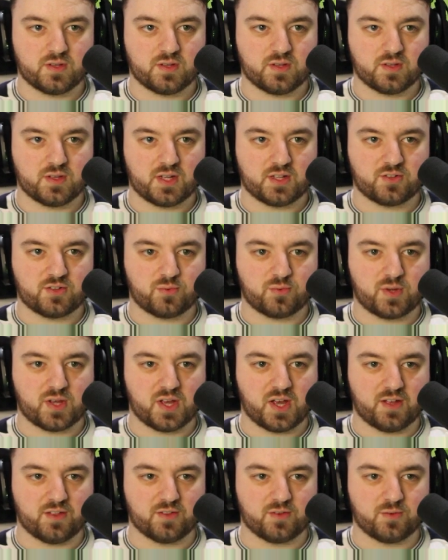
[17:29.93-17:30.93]
That's
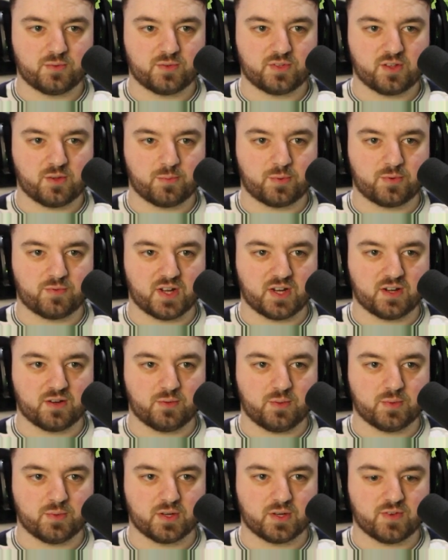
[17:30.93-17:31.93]
okay. We're still providing a wee
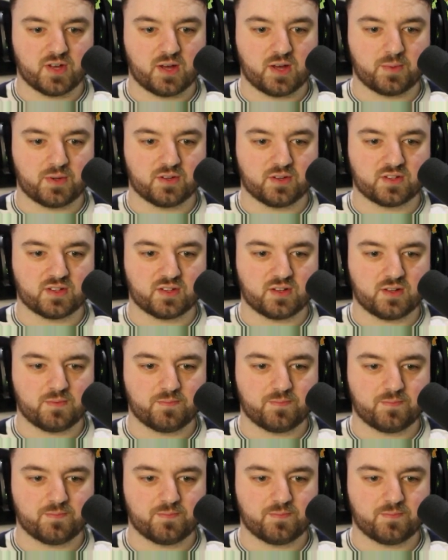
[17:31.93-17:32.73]
bit of happiness, isn't it?